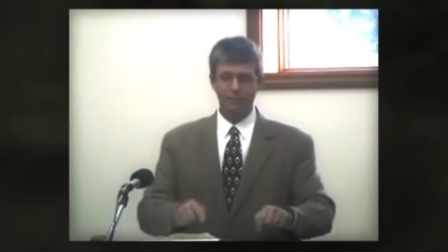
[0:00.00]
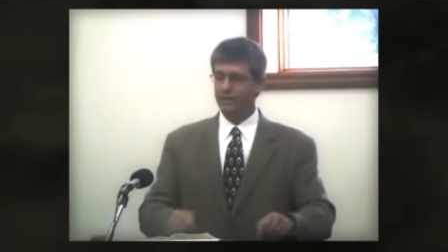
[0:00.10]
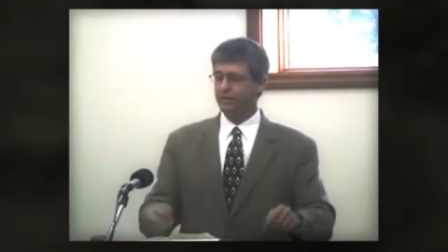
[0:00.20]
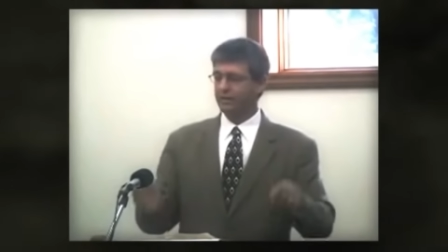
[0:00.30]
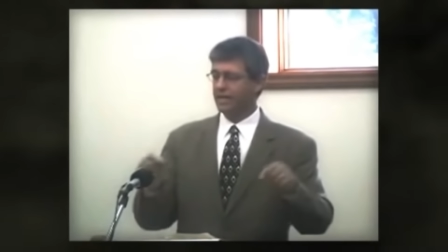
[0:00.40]
but
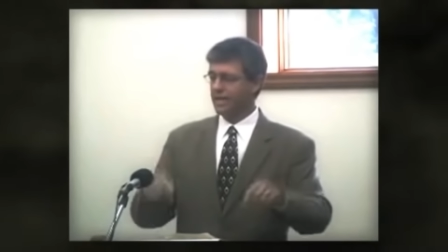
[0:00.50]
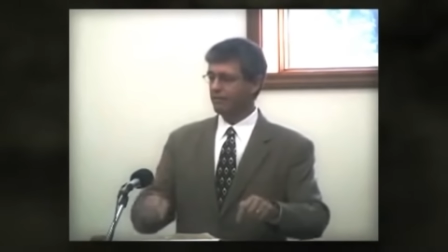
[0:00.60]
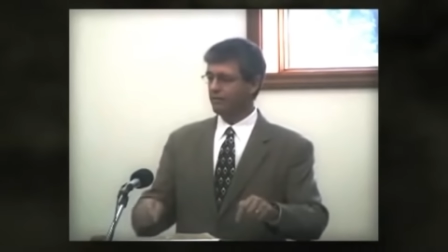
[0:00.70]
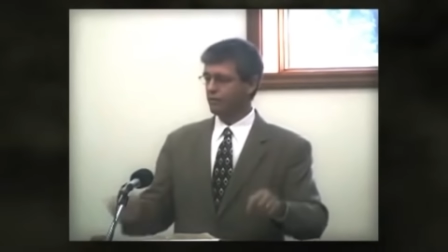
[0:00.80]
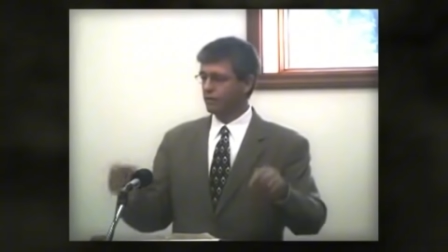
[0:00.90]
in the
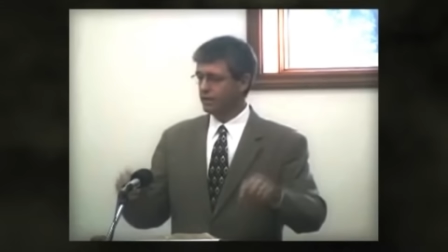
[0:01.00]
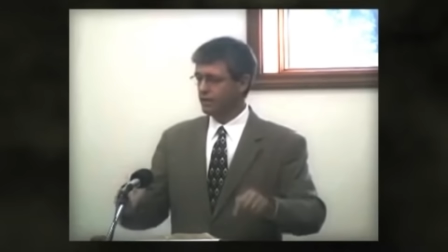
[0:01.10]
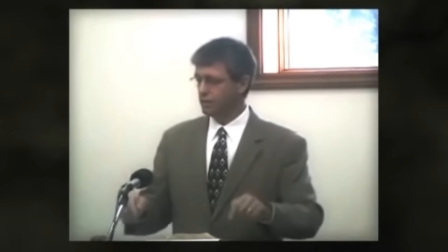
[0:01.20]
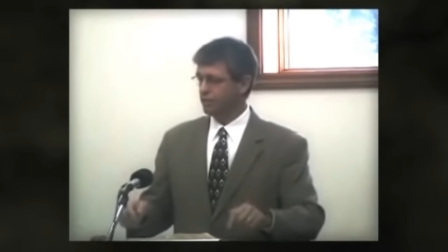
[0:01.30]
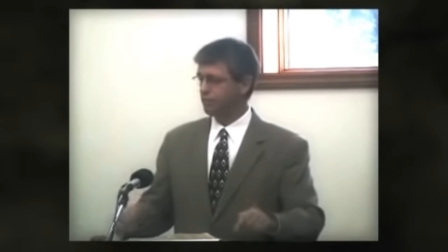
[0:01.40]
name of
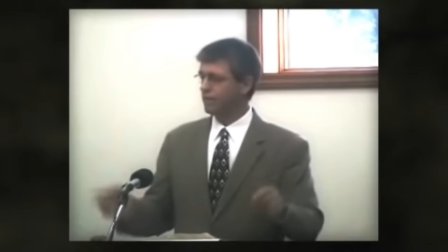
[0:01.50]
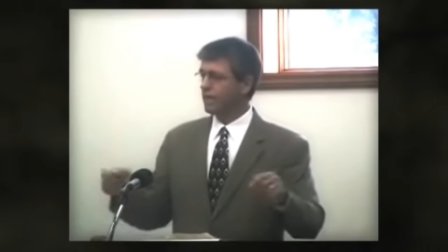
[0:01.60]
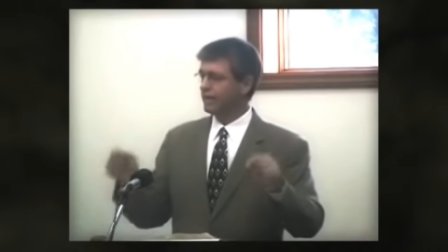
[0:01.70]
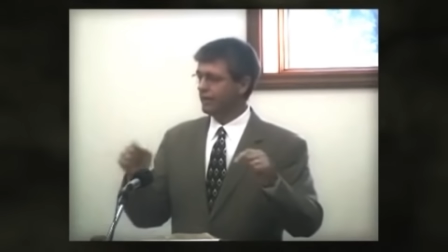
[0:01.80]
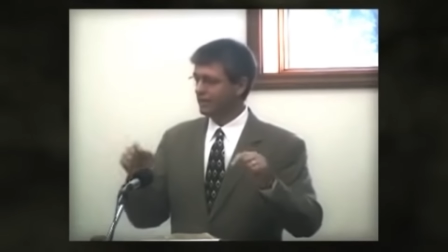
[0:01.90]
religion
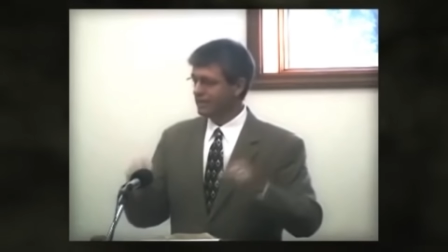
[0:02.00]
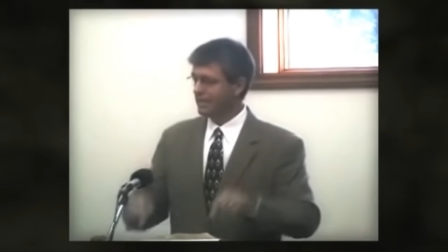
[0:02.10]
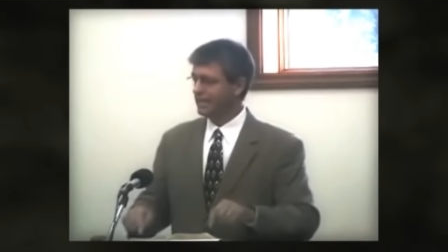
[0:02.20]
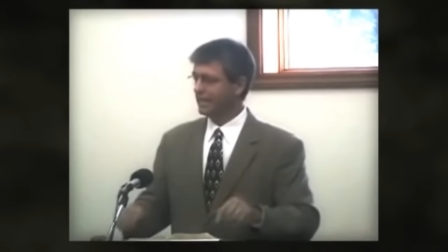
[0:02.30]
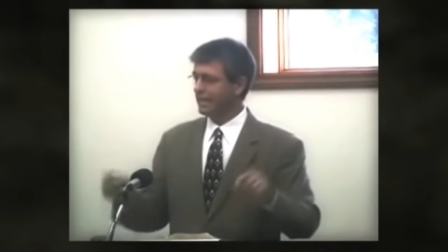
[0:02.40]
plan on
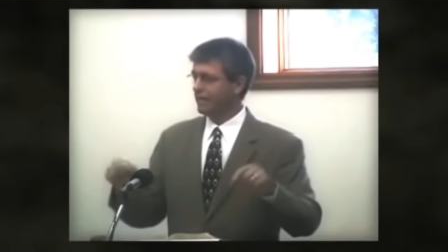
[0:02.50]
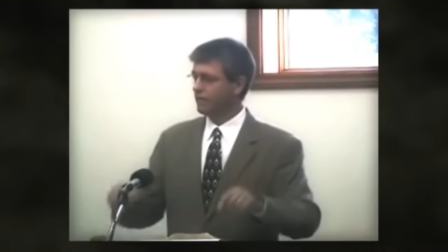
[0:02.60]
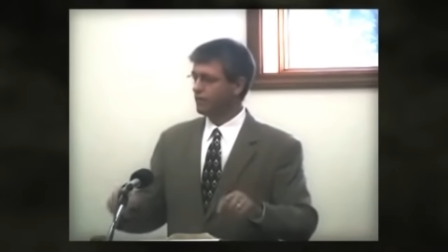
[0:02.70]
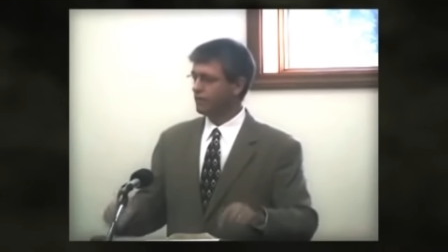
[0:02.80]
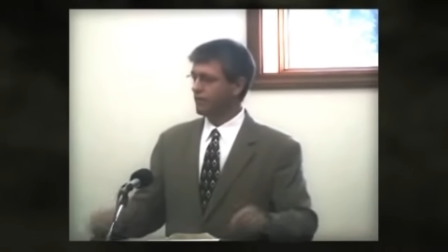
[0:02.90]
getting
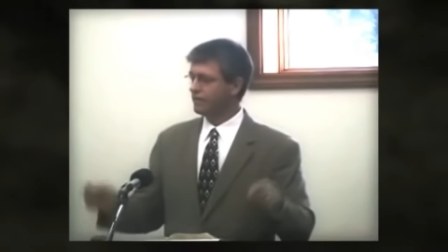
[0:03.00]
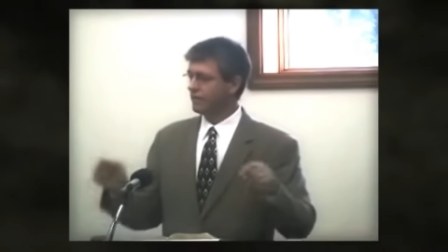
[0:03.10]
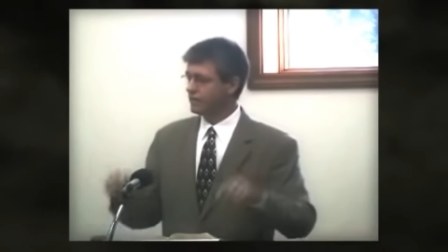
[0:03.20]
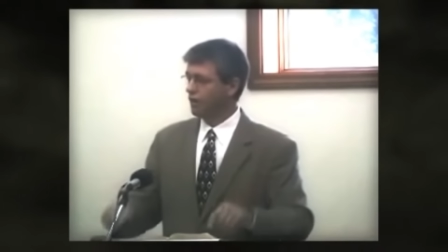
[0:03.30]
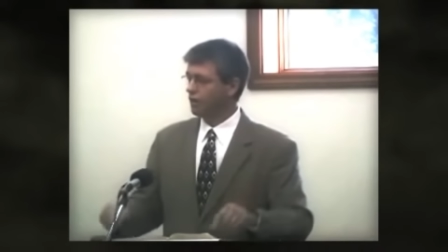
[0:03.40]
everything
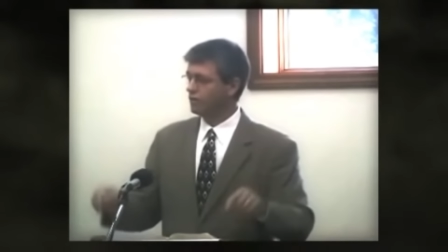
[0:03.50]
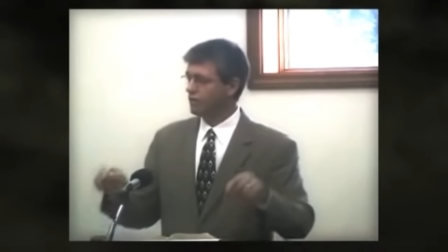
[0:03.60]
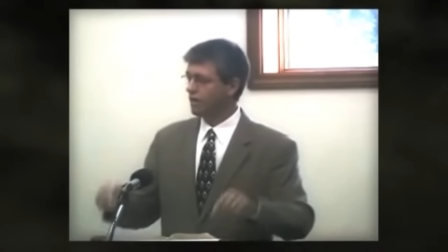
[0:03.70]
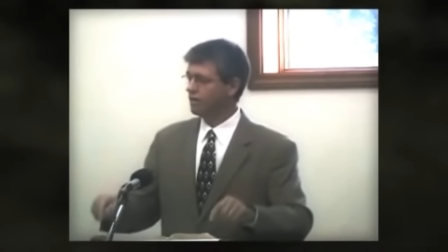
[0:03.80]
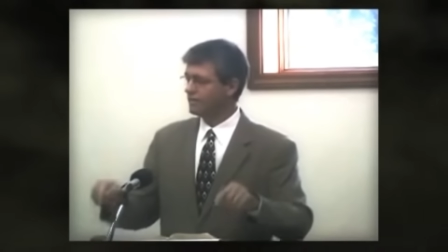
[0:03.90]
their carnal
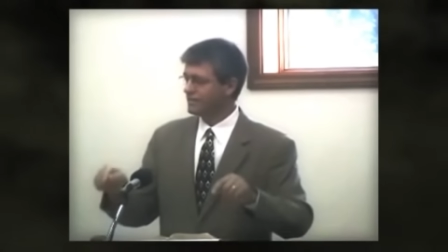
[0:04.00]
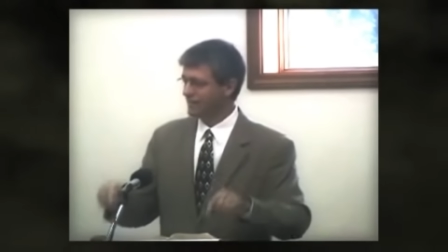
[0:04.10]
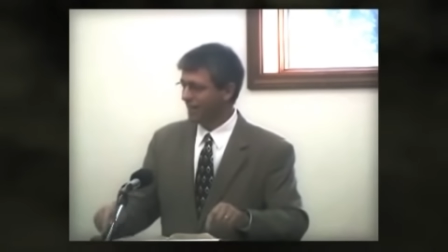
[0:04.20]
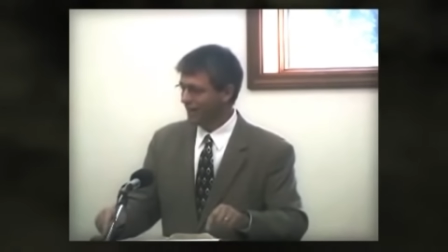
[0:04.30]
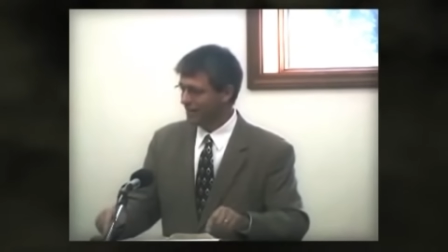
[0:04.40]
heart
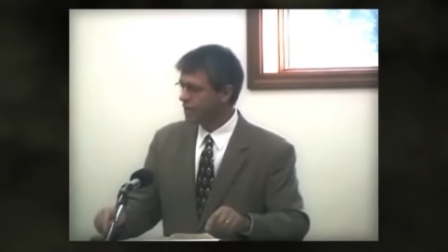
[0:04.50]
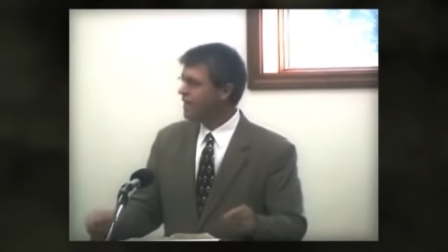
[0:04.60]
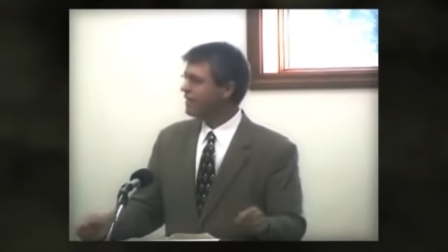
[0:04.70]
desires.